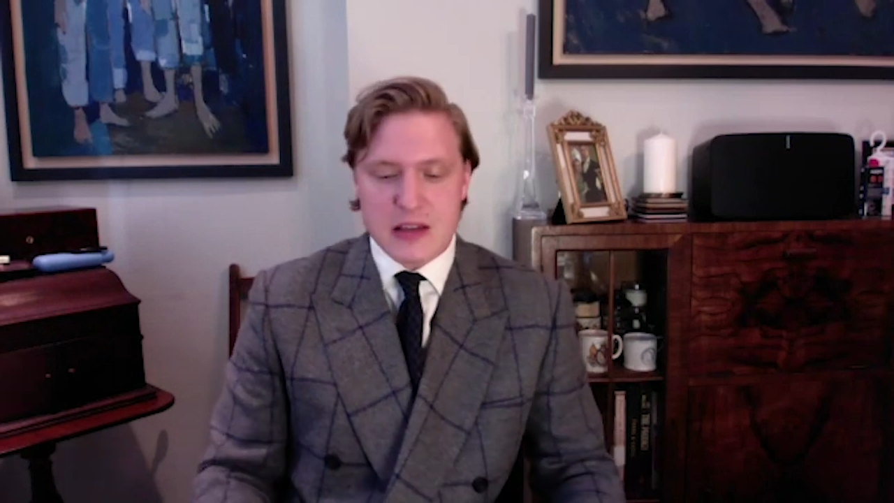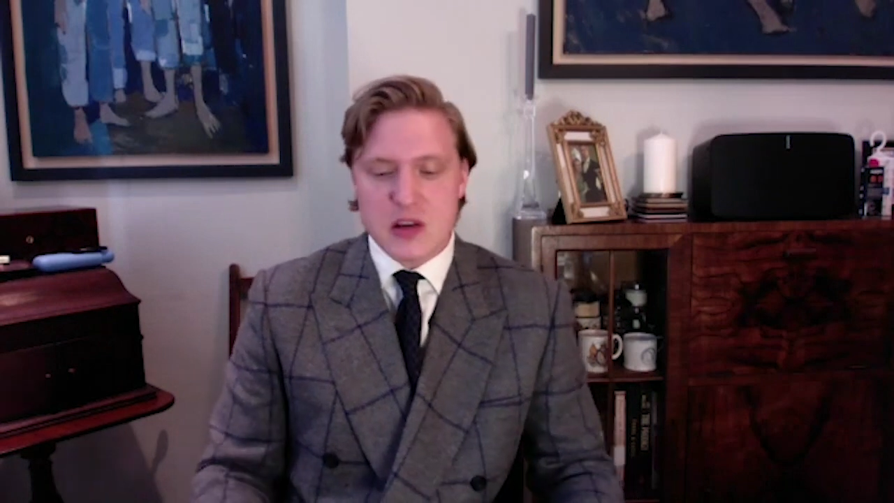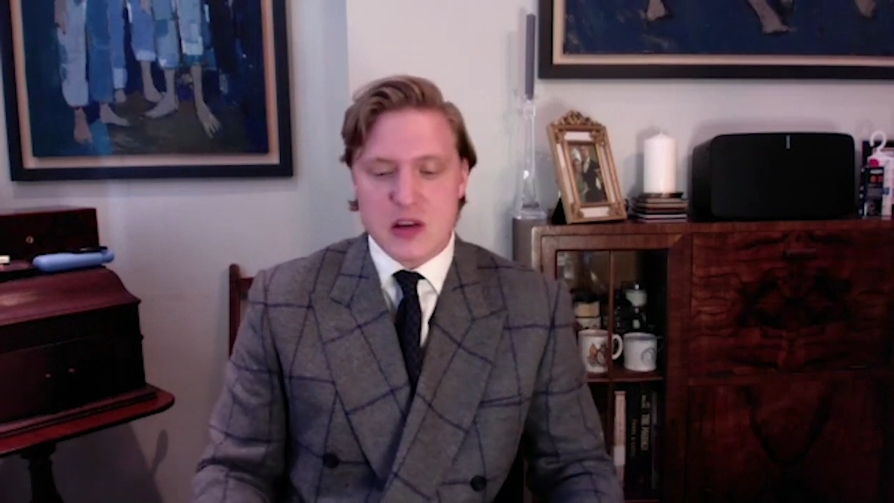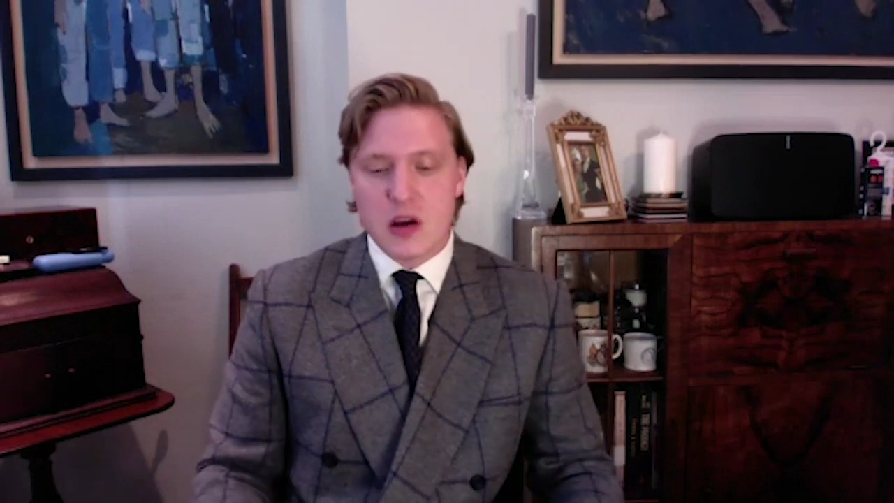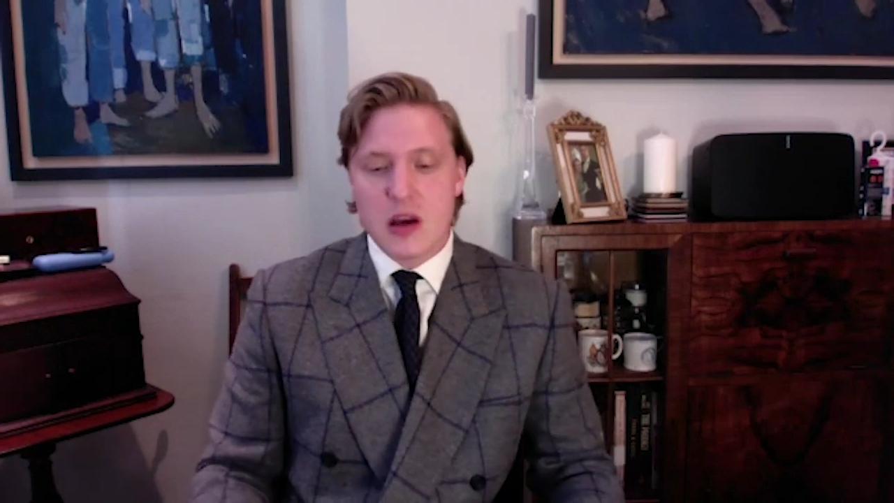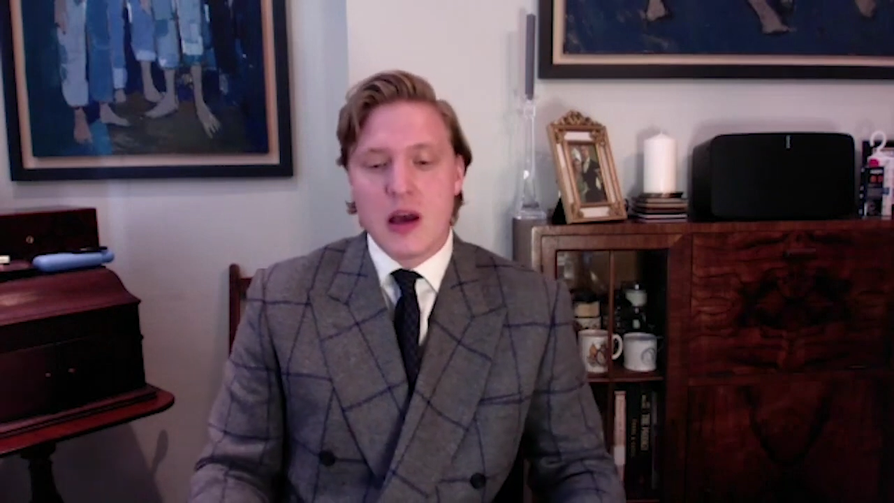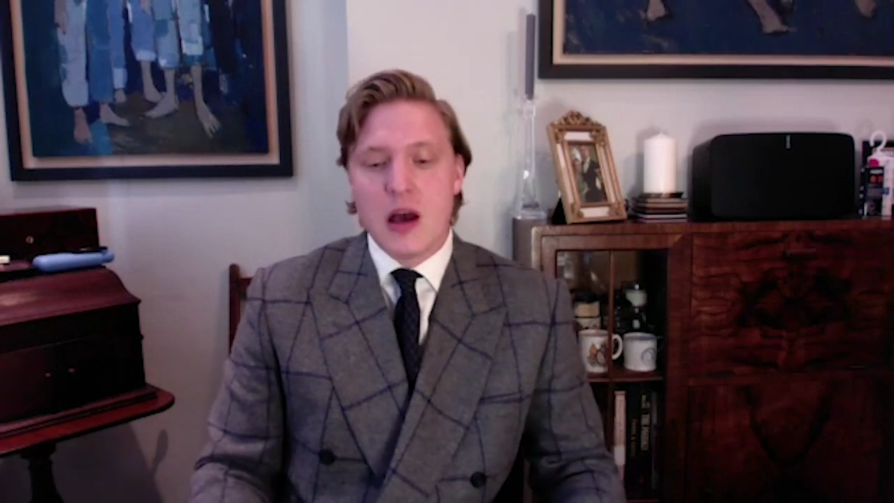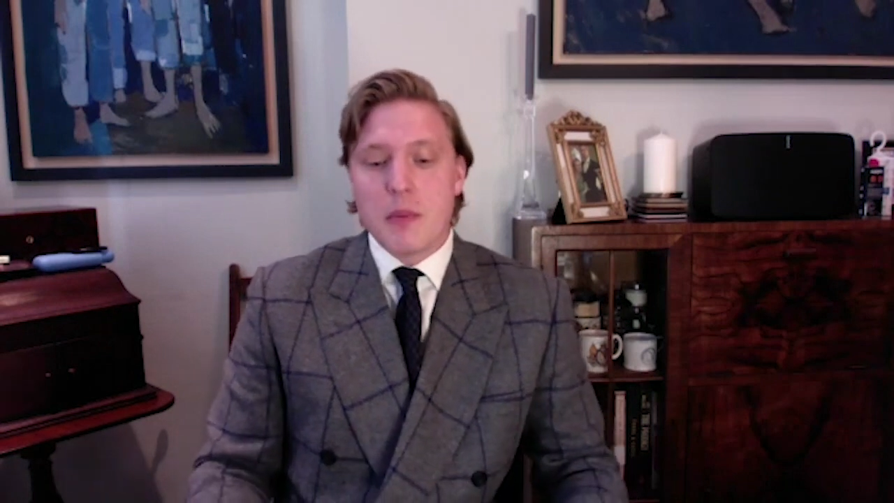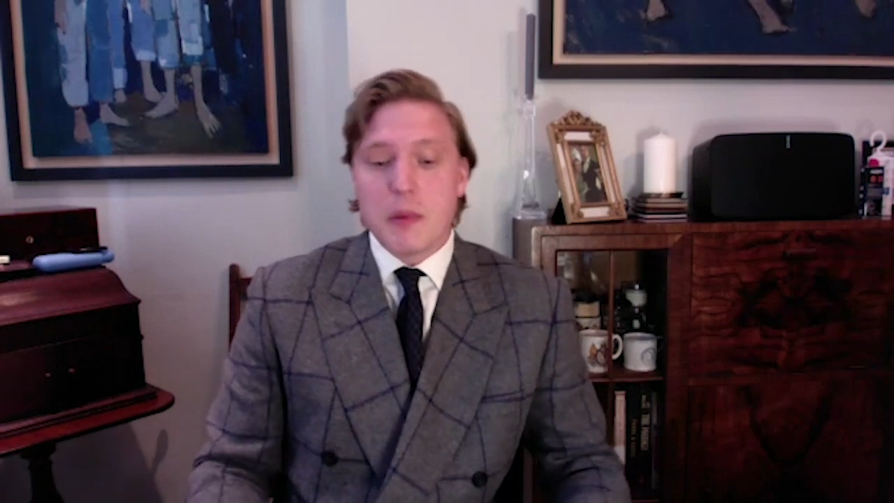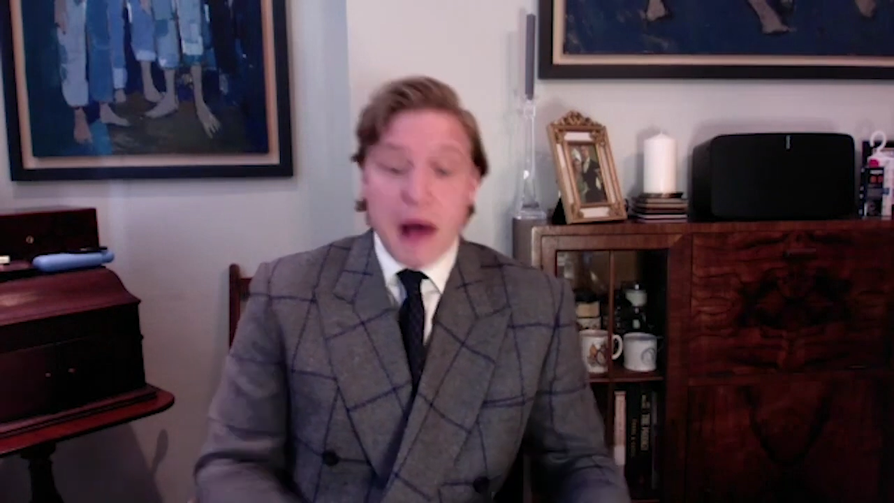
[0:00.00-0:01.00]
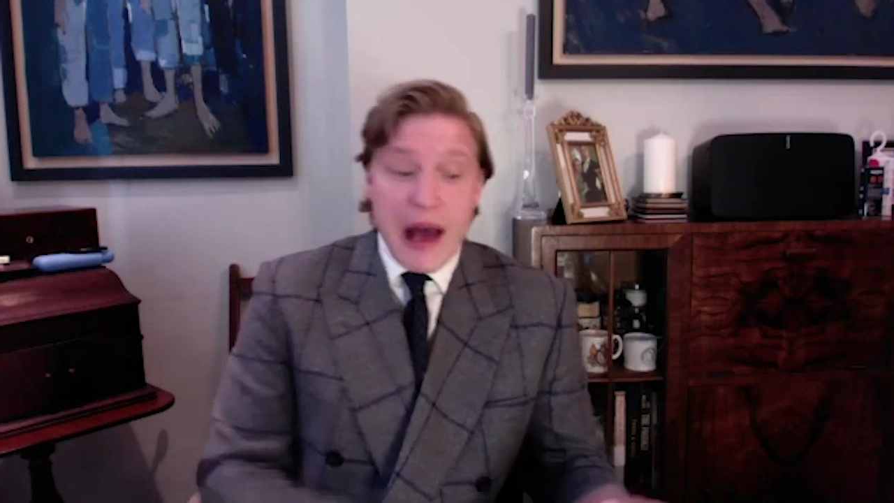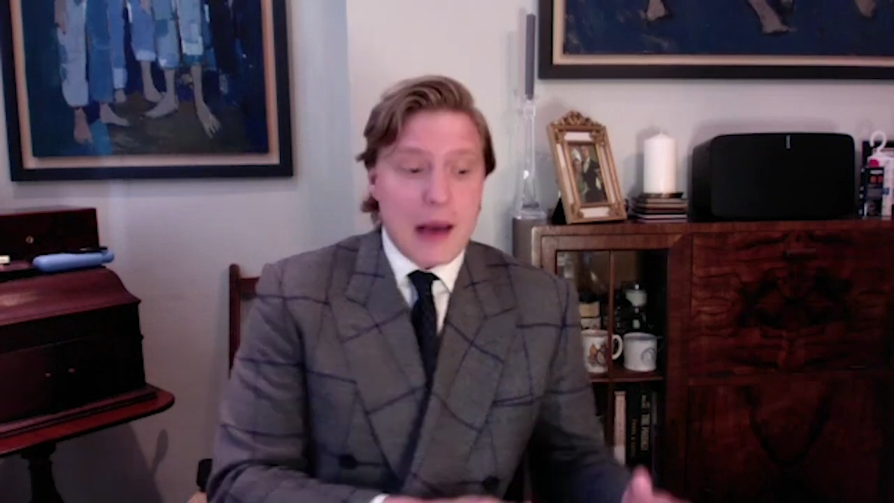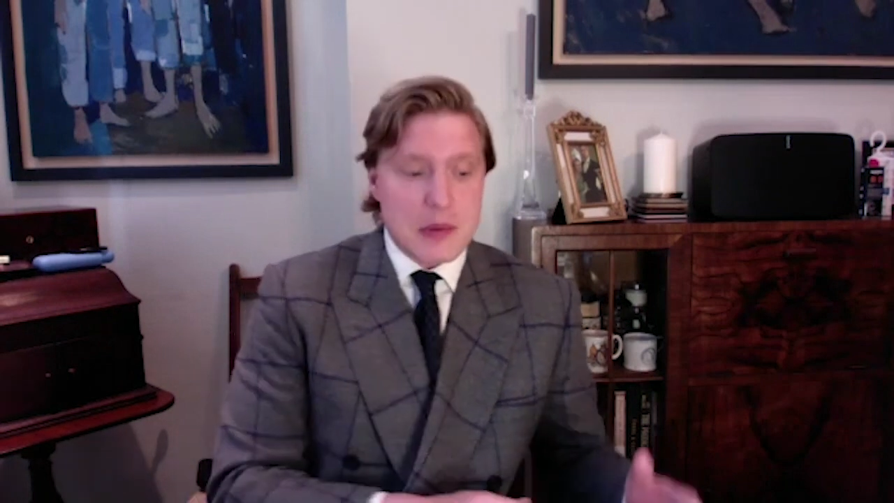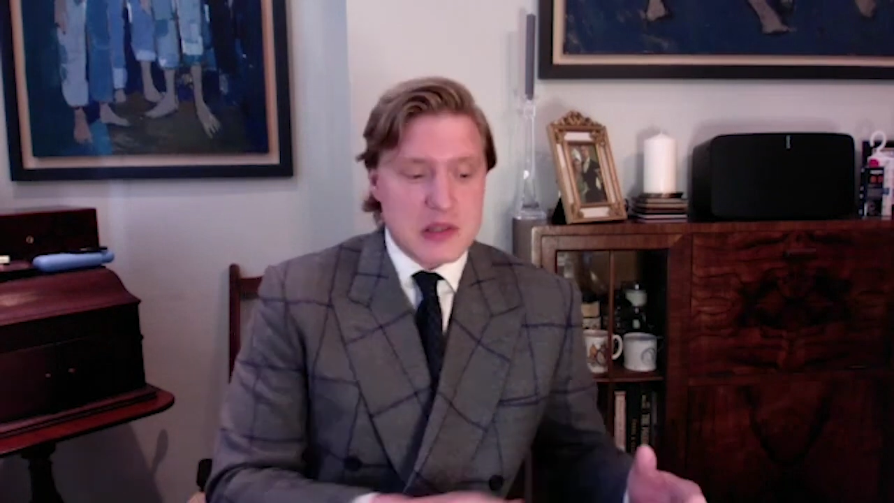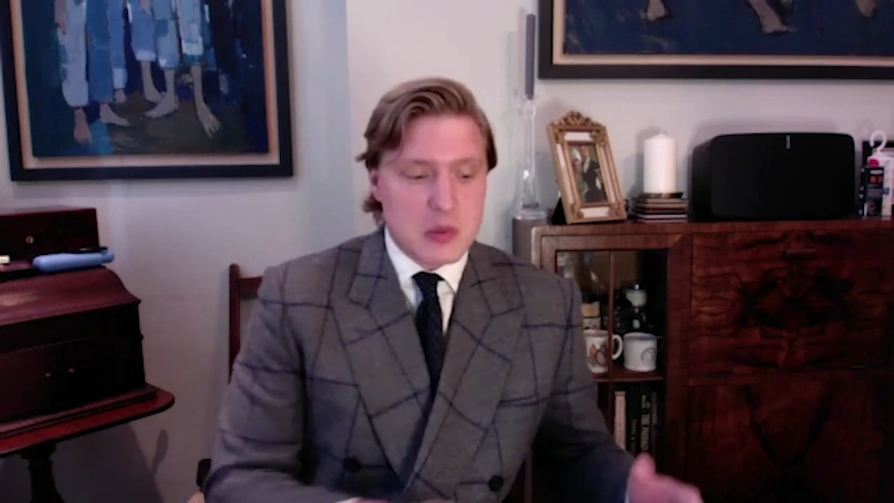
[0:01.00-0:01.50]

So, but perhaps